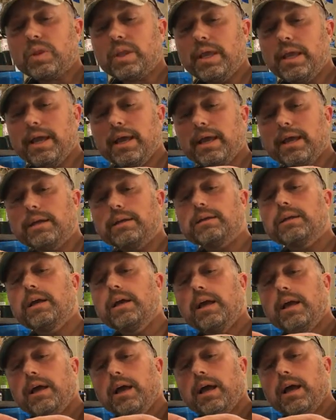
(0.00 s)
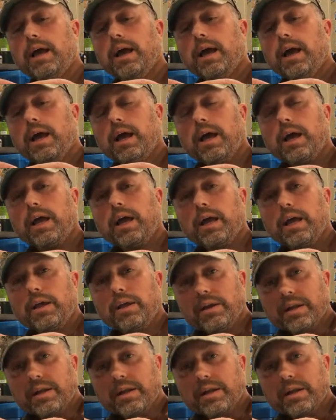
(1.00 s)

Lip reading: And it